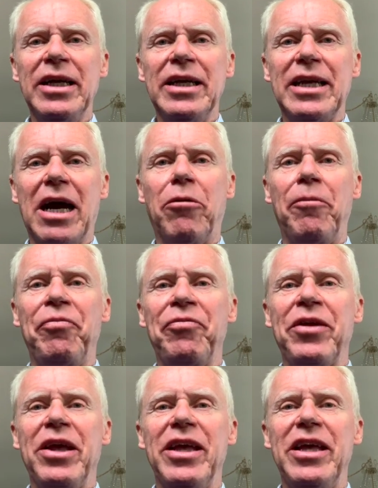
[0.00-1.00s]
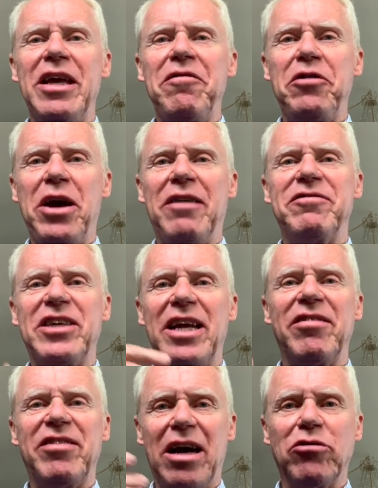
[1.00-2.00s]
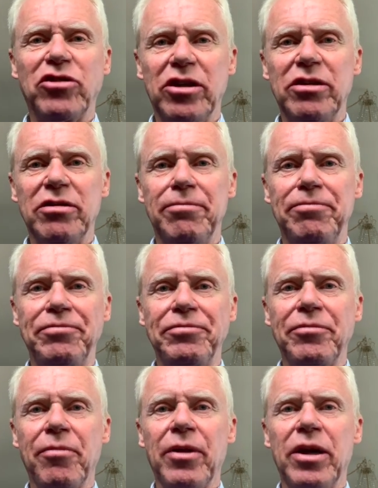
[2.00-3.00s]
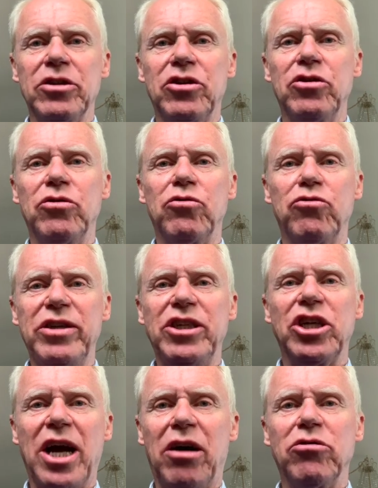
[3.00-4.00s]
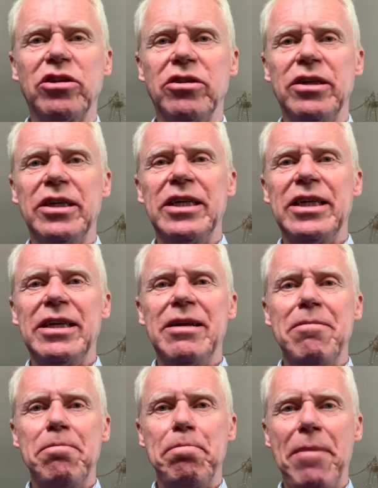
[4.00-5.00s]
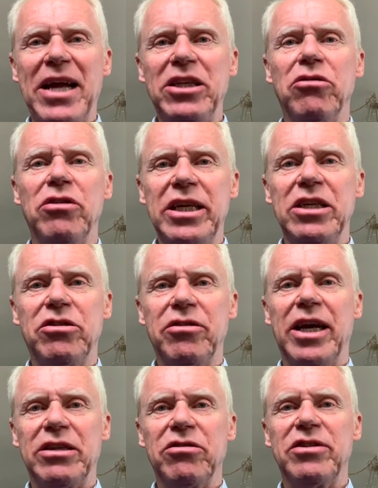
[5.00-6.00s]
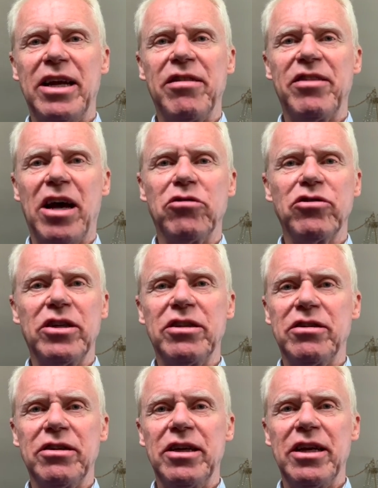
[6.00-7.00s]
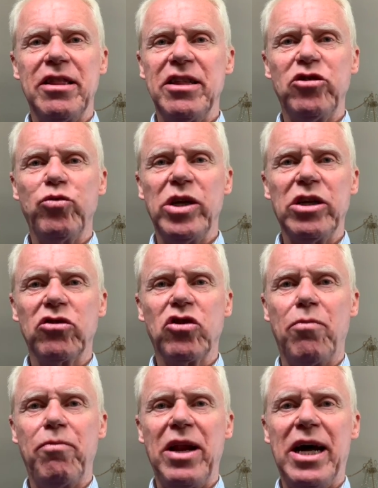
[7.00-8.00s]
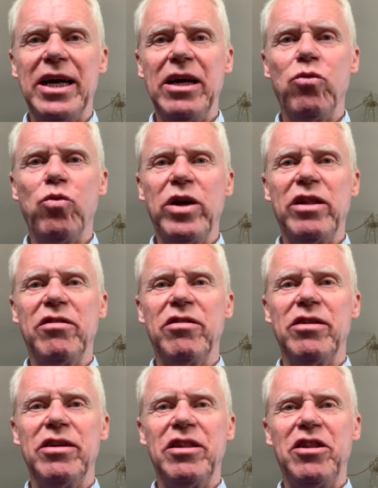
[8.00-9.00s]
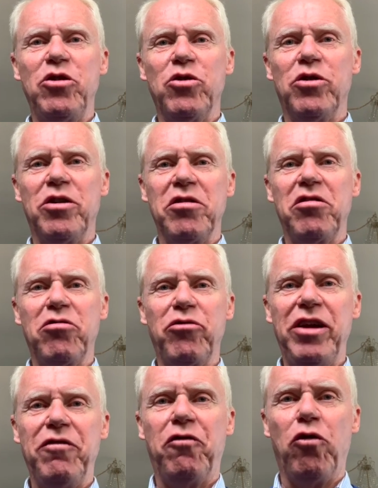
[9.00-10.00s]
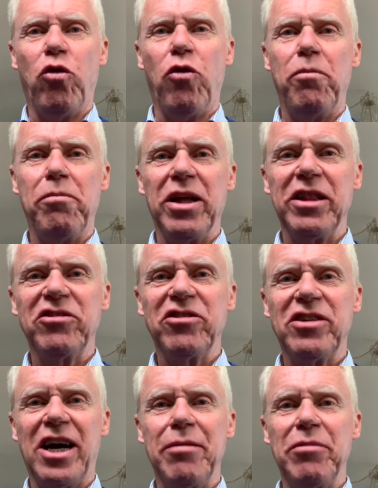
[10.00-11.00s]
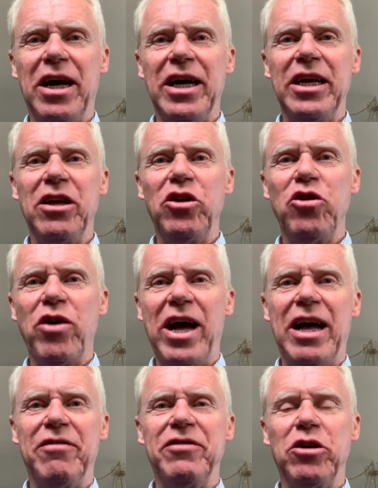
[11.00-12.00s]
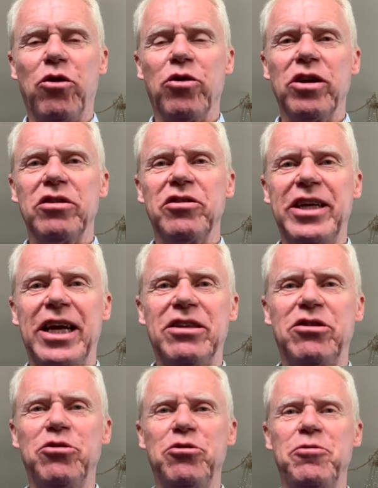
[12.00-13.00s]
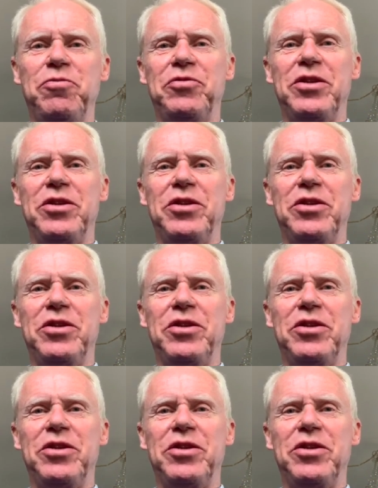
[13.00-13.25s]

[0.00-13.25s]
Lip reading: Now, if you have 10,000 to reach out manually to get to 10,000, this will not comply with your 3-4 months timeline you have in order to get to